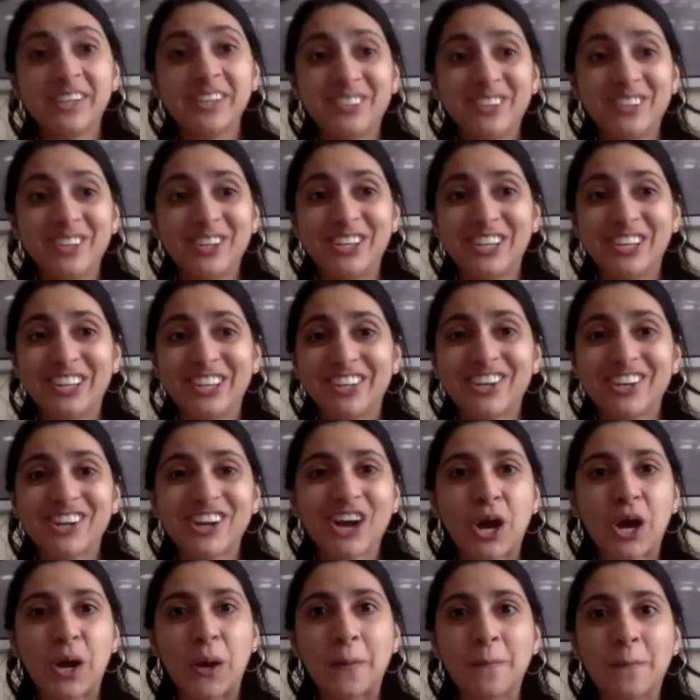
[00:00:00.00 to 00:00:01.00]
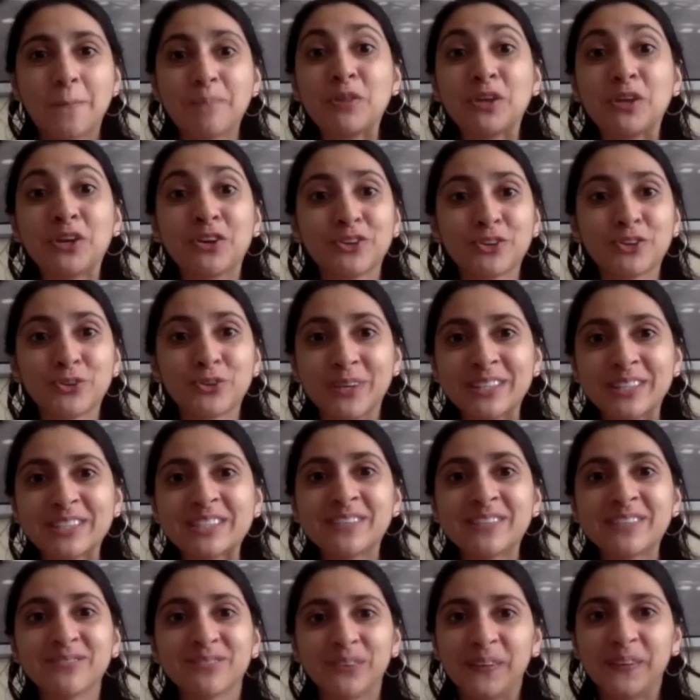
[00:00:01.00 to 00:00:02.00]
to hear. You're doing
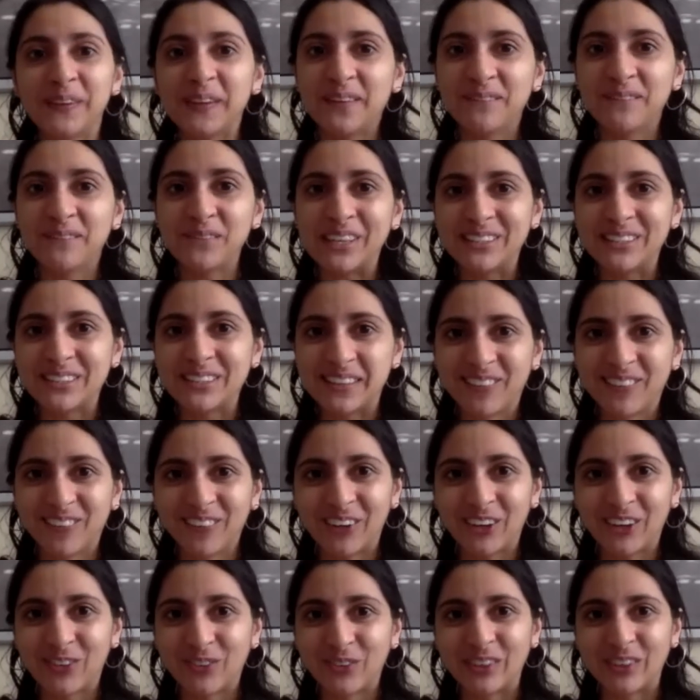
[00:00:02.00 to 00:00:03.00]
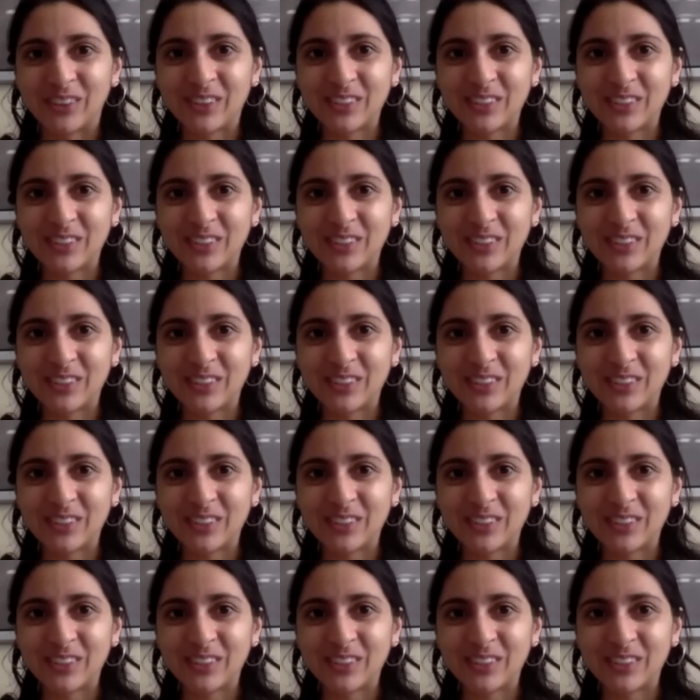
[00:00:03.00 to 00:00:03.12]
some really amazing work with the